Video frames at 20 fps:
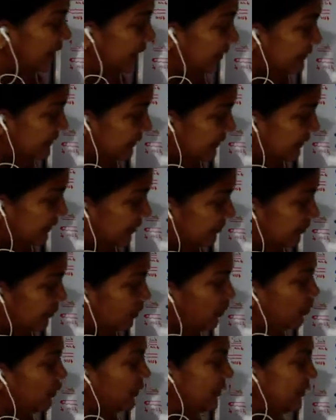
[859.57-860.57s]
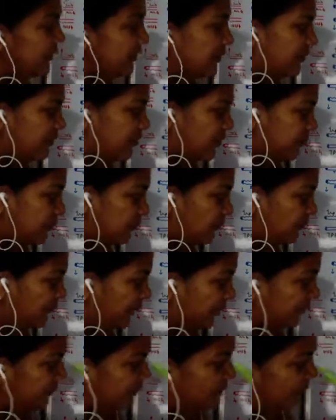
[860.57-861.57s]
histidine mutant,
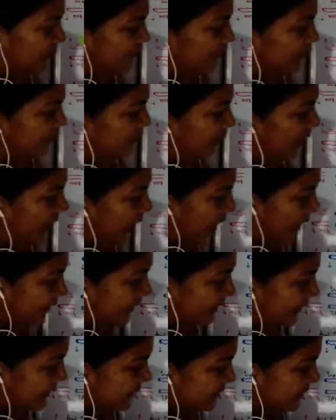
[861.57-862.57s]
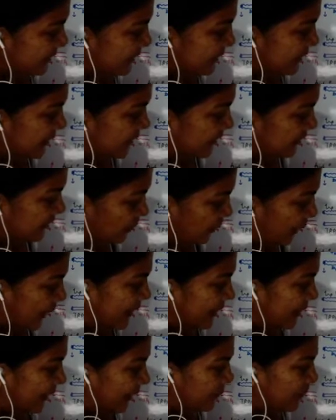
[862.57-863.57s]
tryptophan mutant and histidine
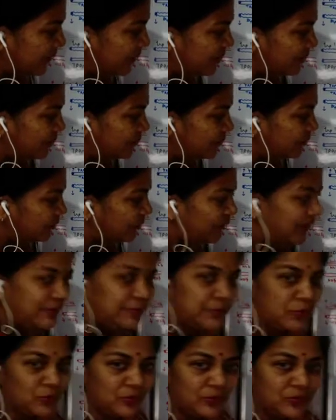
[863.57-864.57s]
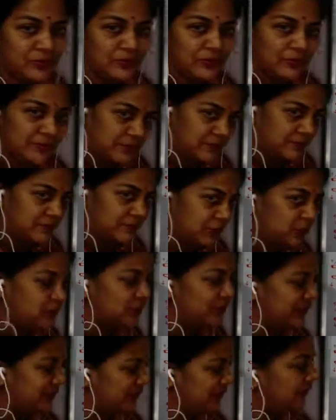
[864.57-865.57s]
wild type and tryptophan
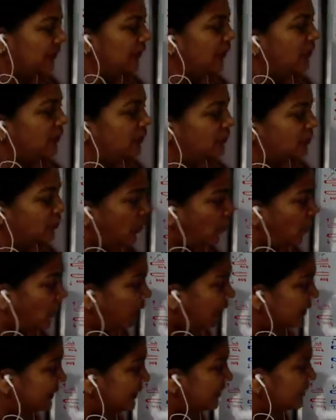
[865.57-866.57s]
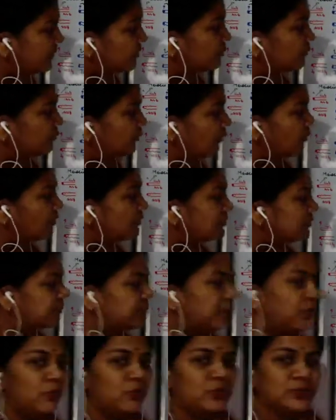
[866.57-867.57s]
mutant. So all these four
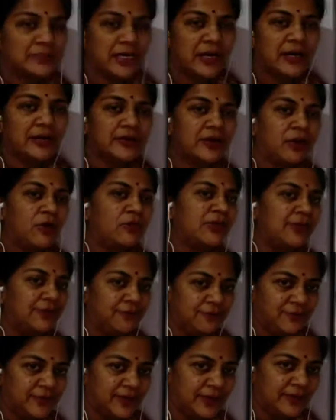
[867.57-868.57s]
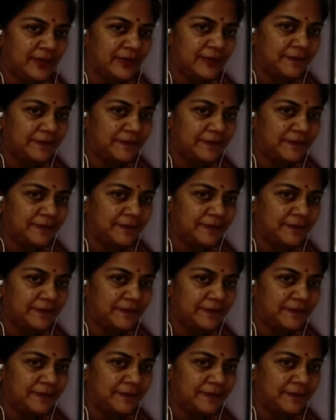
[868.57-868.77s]
spores are now different.